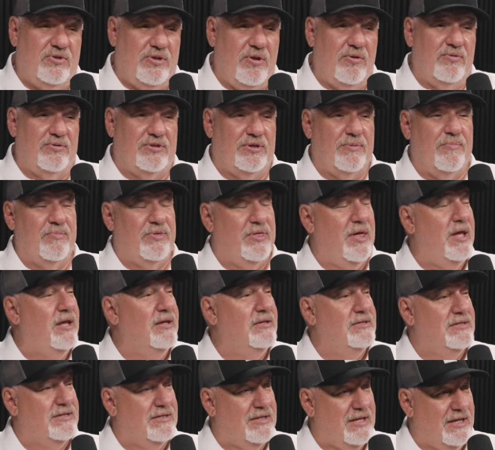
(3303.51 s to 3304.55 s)
do some
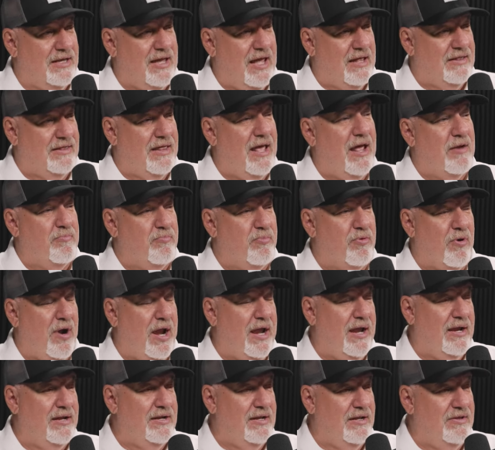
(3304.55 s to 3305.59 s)
things to get that
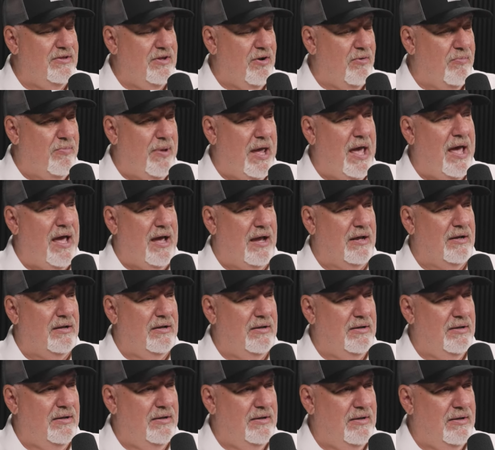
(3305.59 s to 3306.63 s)
brand in their bag.
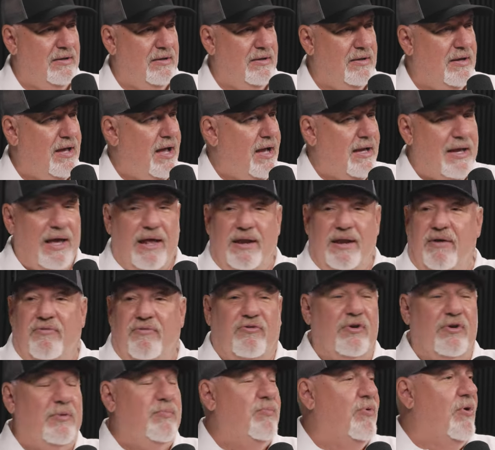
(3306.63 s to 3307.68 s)
I got
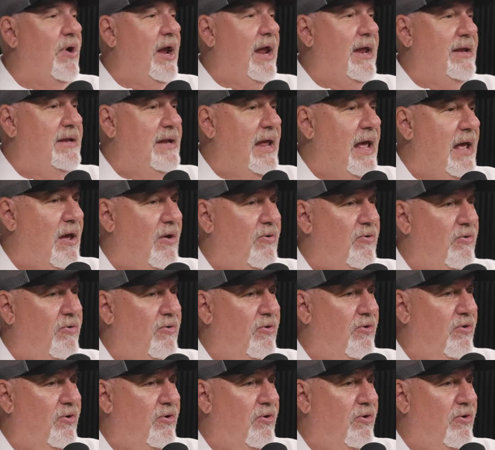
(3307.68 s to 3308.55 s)
every brand. Yeah.